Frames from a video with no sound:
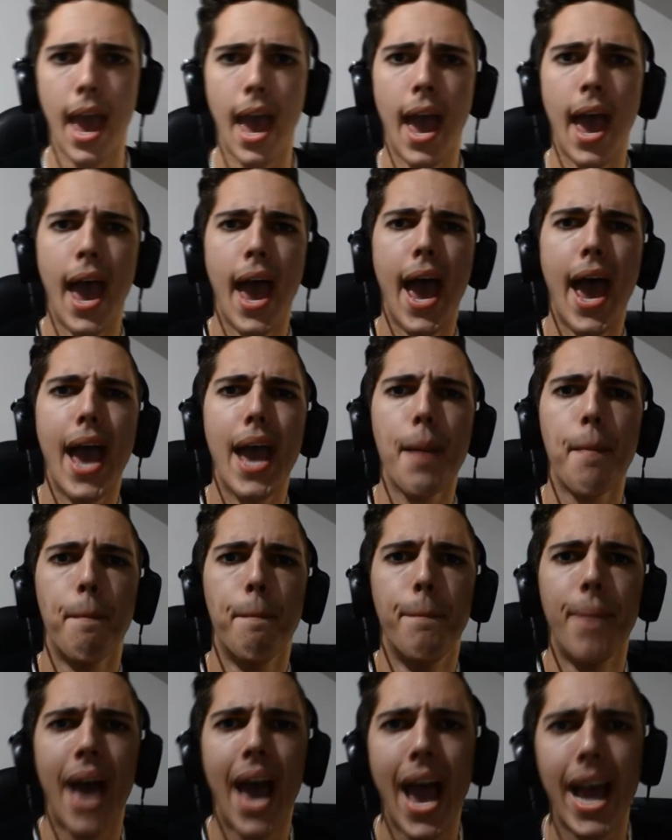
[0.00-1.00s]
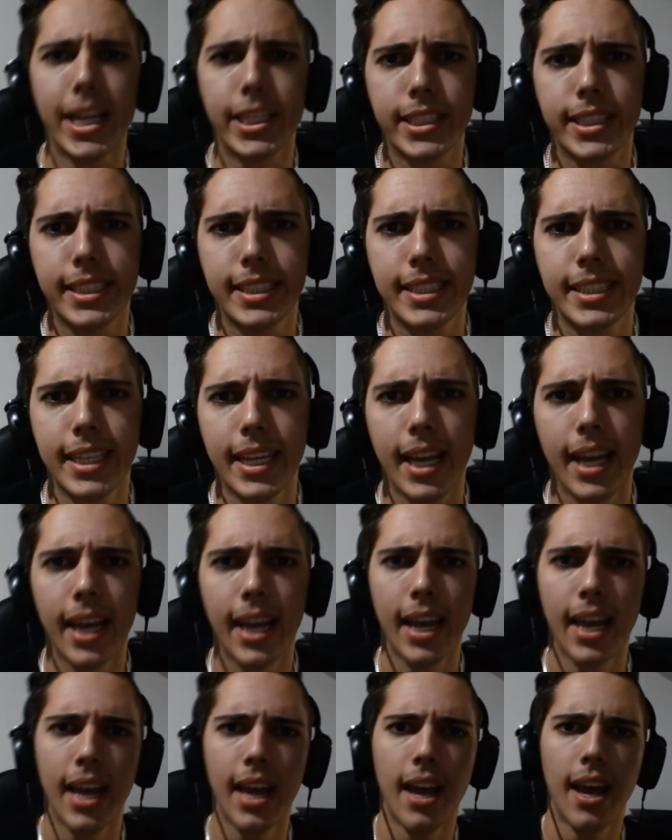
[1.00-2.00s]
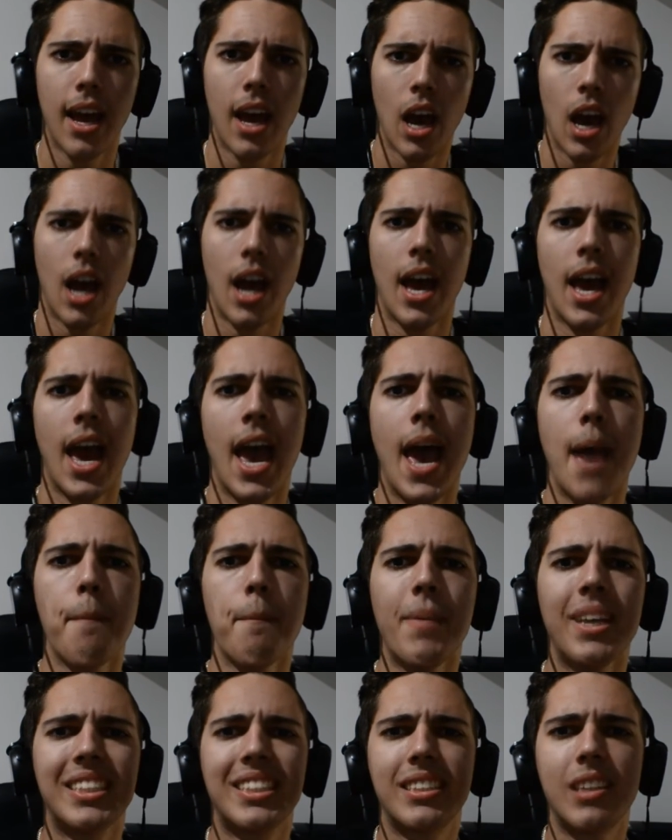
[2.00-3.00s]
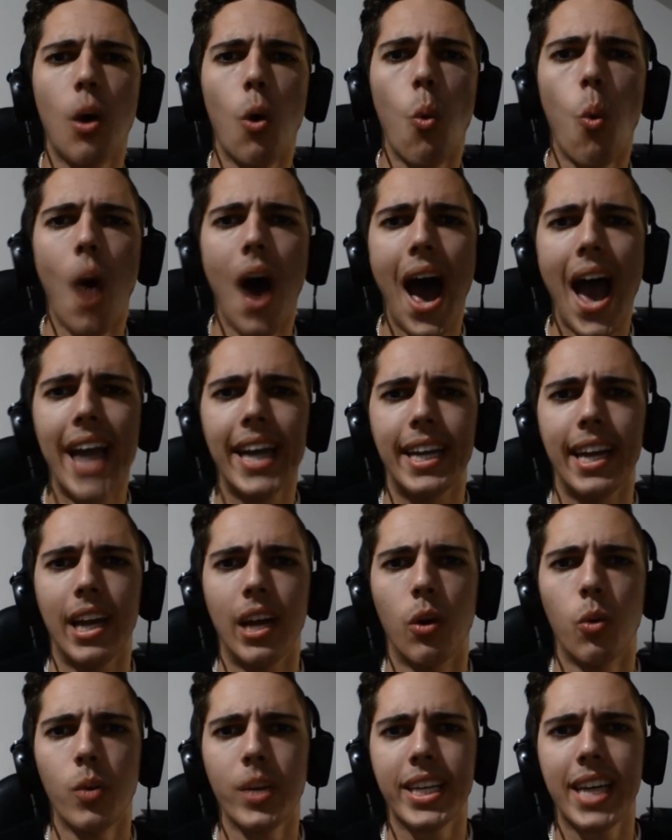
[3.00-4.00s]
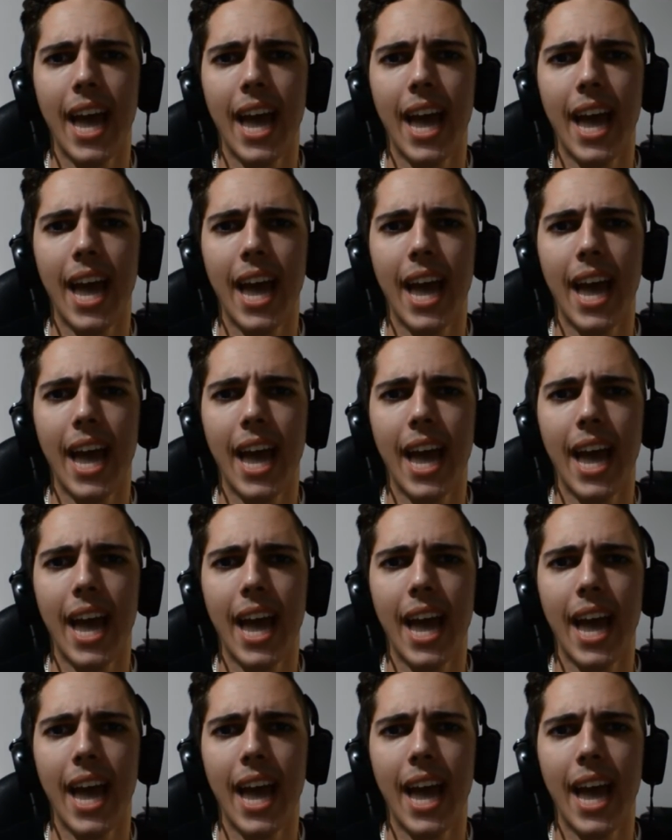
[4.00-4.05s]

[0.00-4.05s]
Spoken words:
Hey, bitch. Hey, Mr. White, we